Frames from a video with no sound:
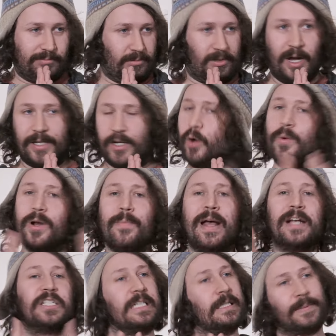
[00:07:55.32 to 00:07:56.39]
I don't want to
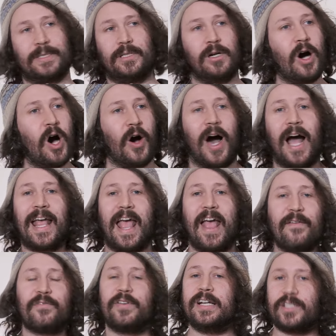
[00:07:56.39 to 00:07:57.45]
mention it, but oh,
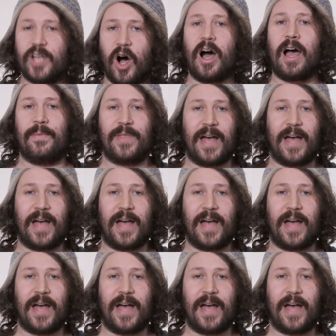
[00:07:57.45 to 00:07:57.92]
every time